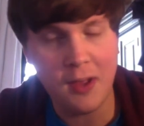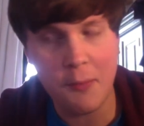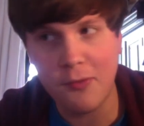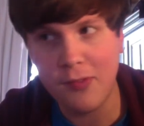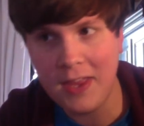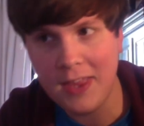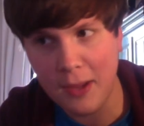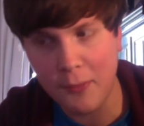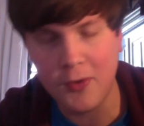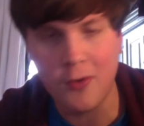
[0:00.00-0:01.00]
I was thinking
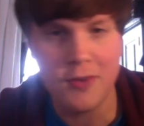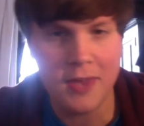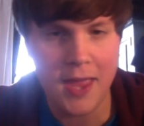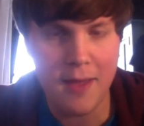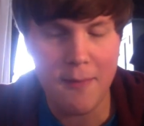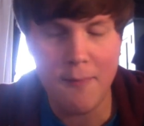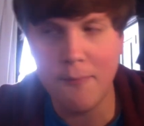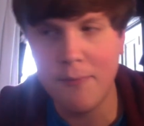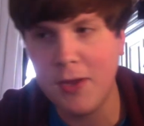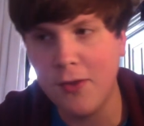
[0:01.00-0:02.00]
I was going to get
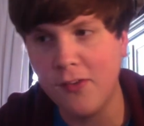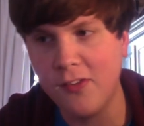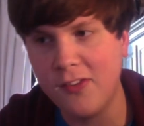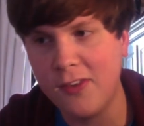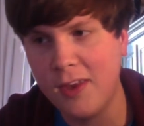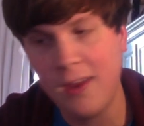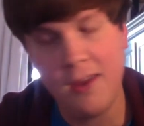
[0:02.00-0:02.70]
because